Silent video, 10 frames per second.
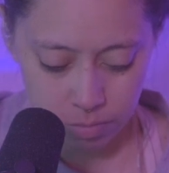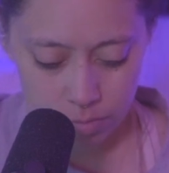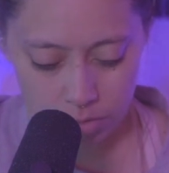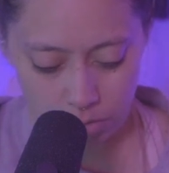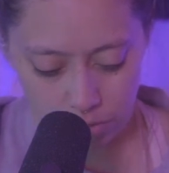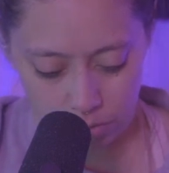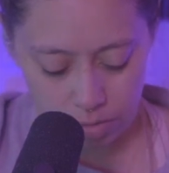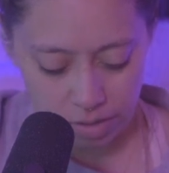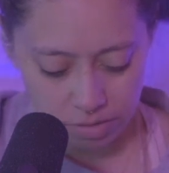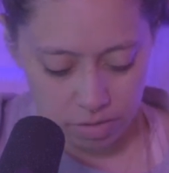So
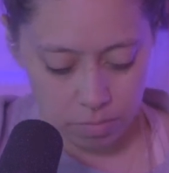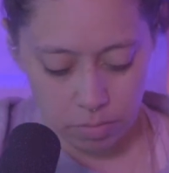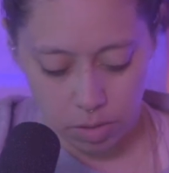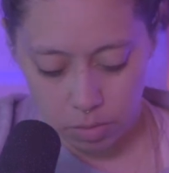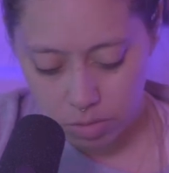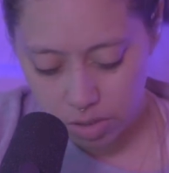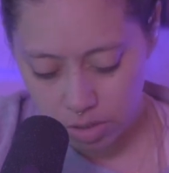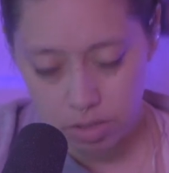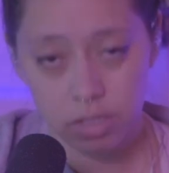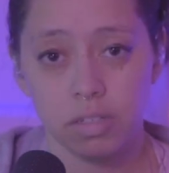that's the
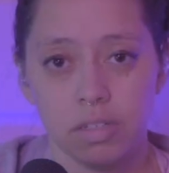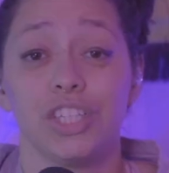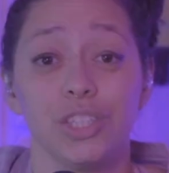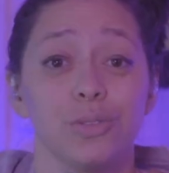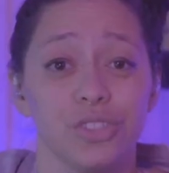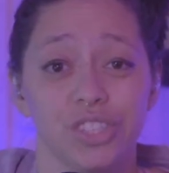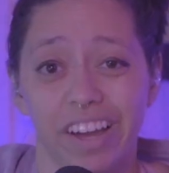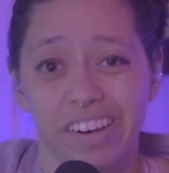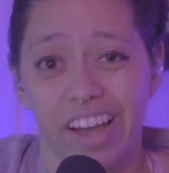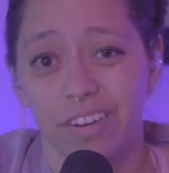mute Huge
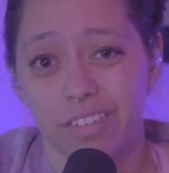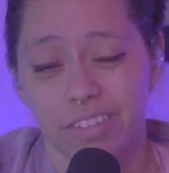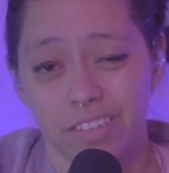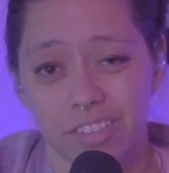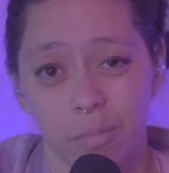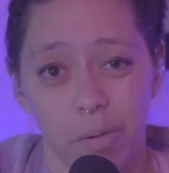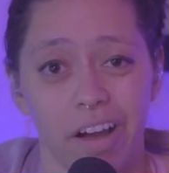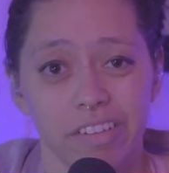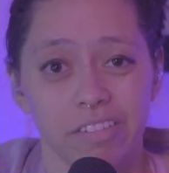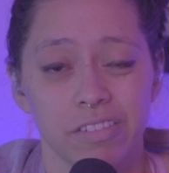shout out to
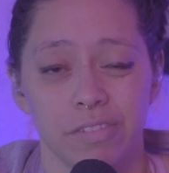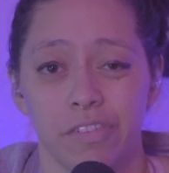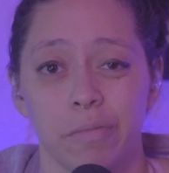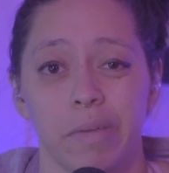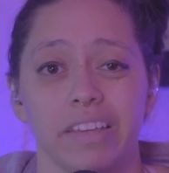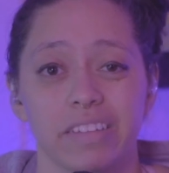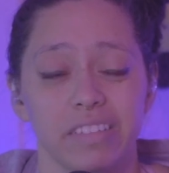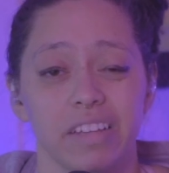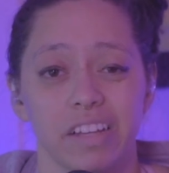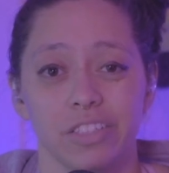Boss for making
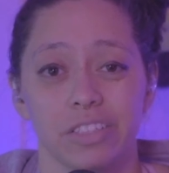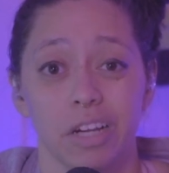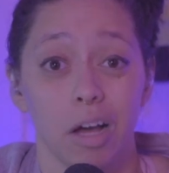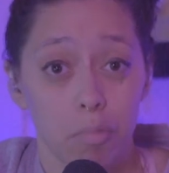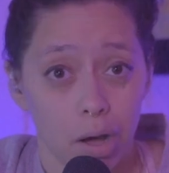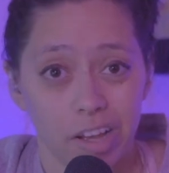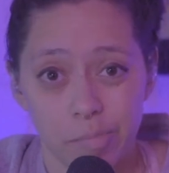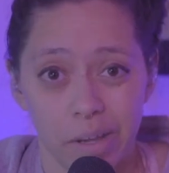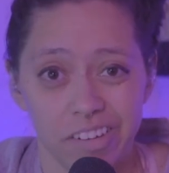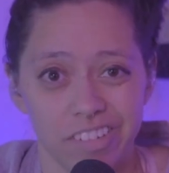such a Boss
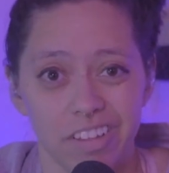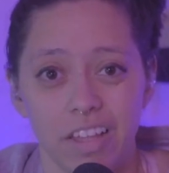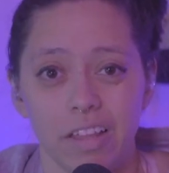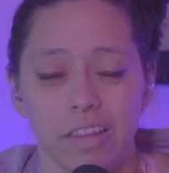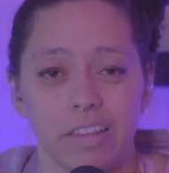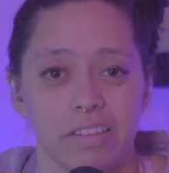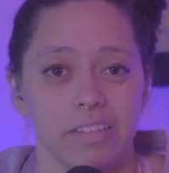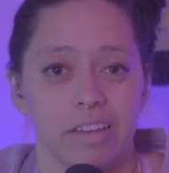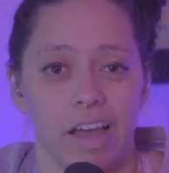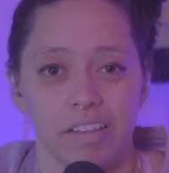pedal.
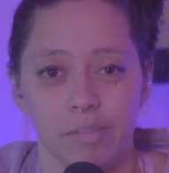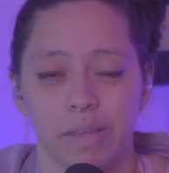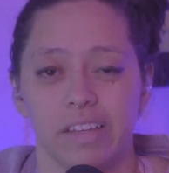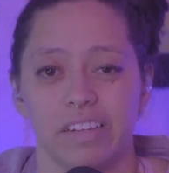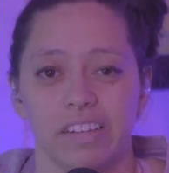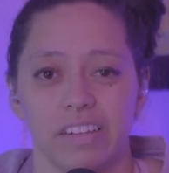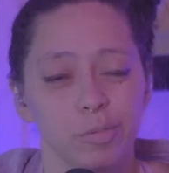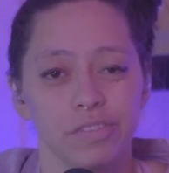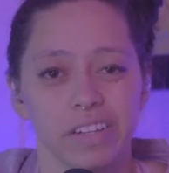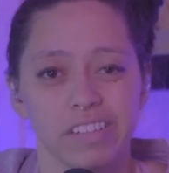This has been so
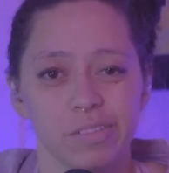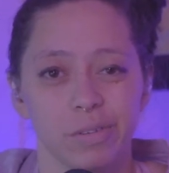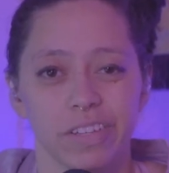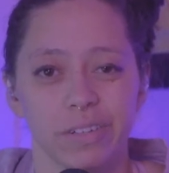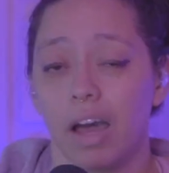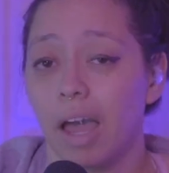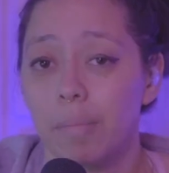much fun to review. I